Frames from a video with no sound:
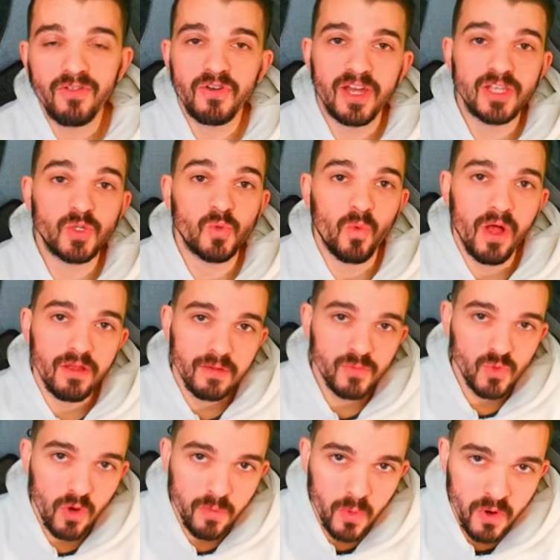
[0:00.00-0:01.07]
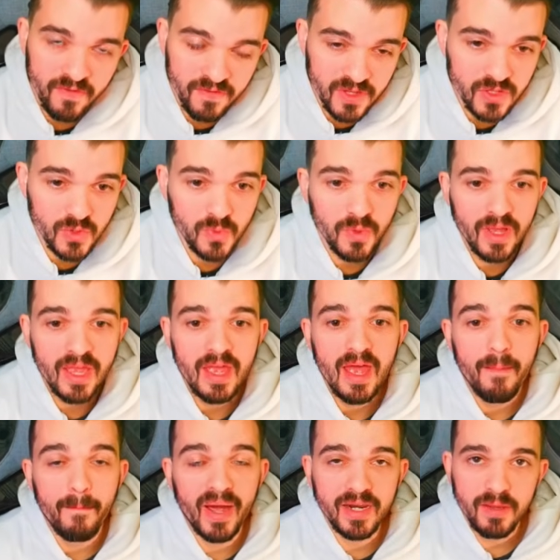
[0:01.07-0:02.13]
Hello guys, welcome to one more video.
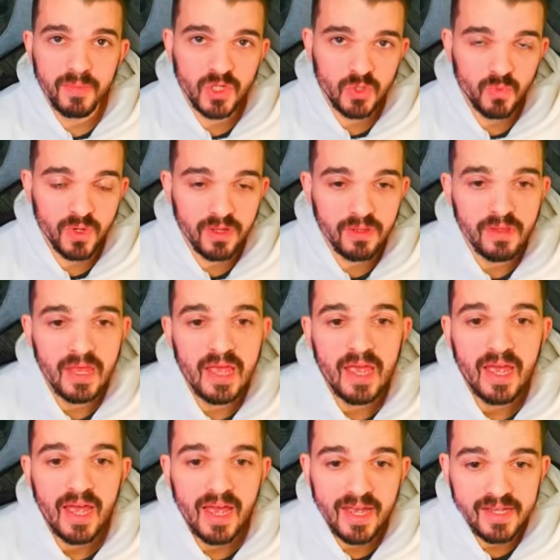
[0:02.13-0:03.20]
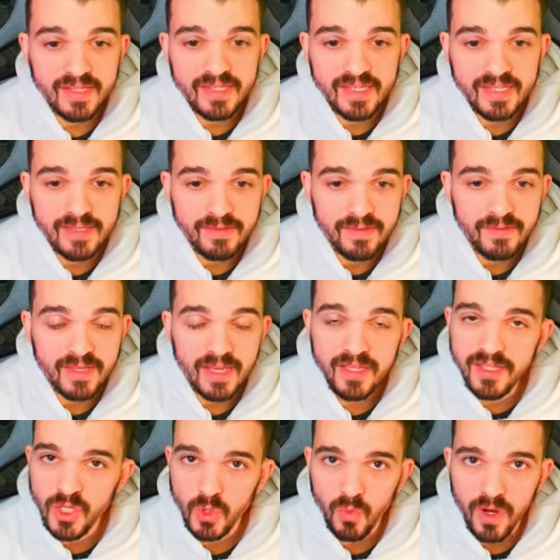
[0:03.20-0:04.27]
My name is Will, and
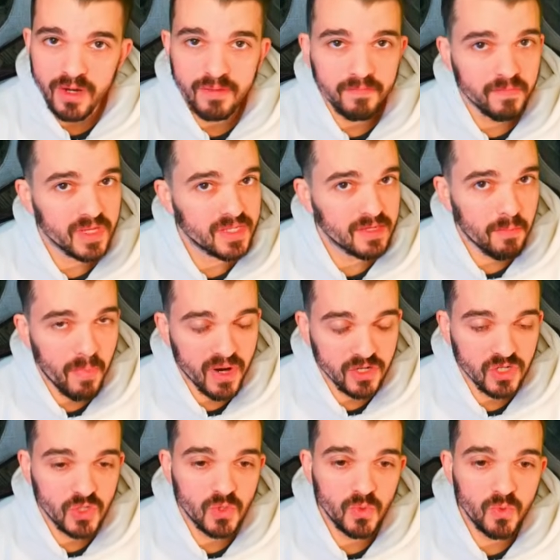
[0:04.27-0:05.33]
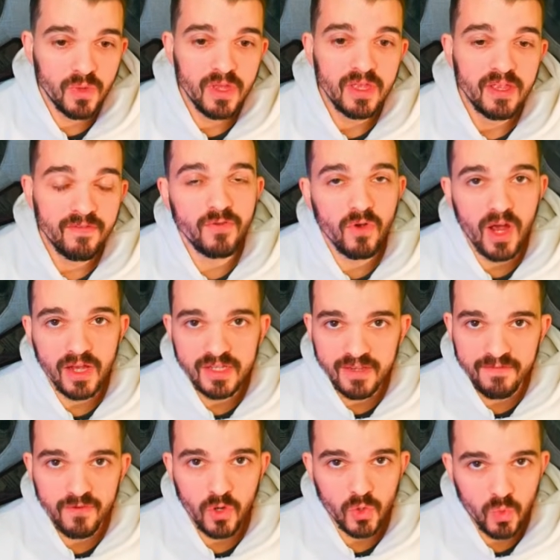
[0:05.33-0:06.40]
in this one, it's the part 2. If you guys
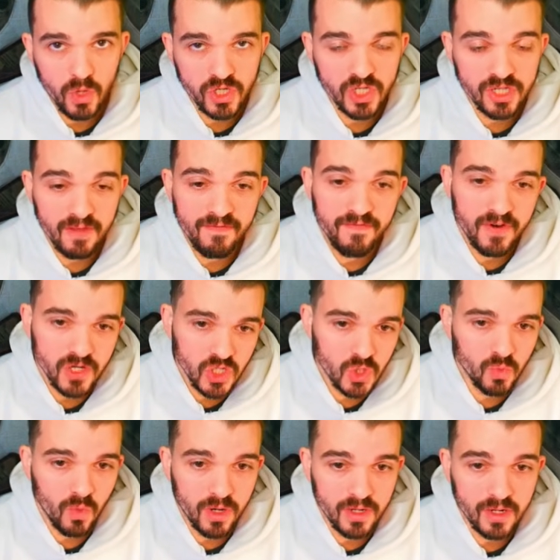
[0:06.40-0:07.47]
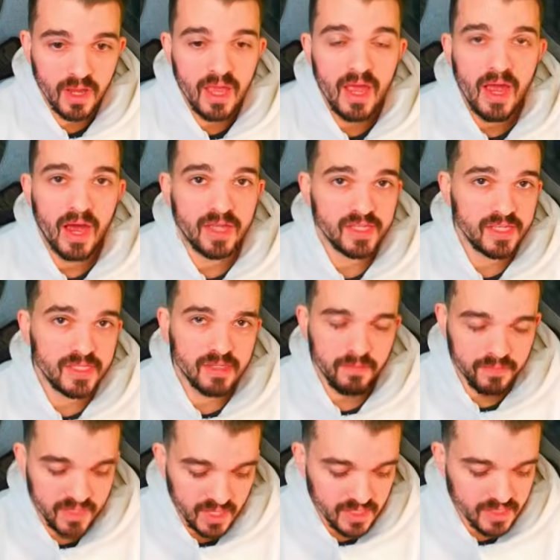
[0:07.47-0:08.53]
have not watched the first one, I did
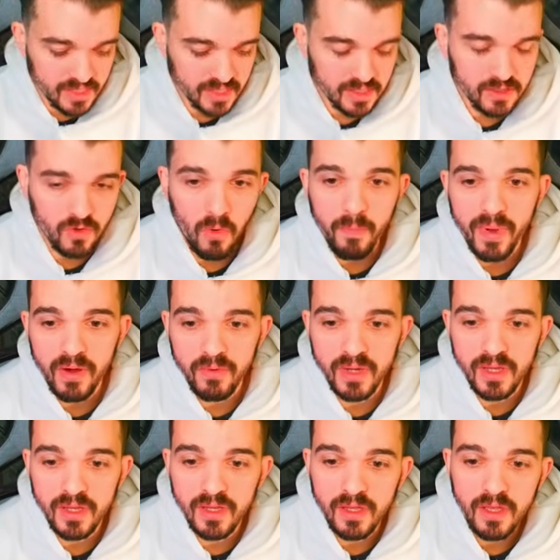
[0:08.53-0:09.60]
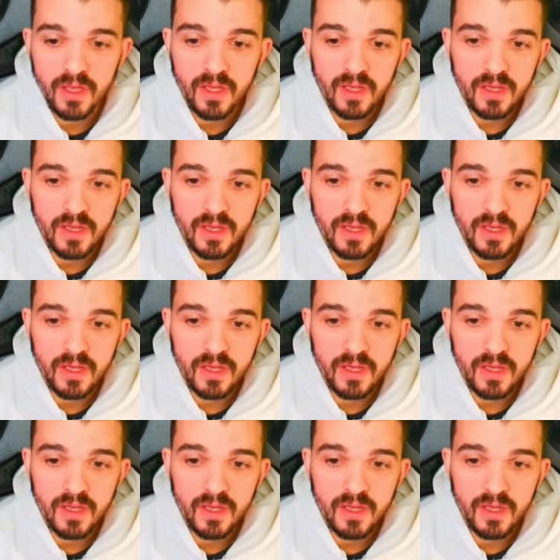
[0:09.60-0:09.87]
some tests comparing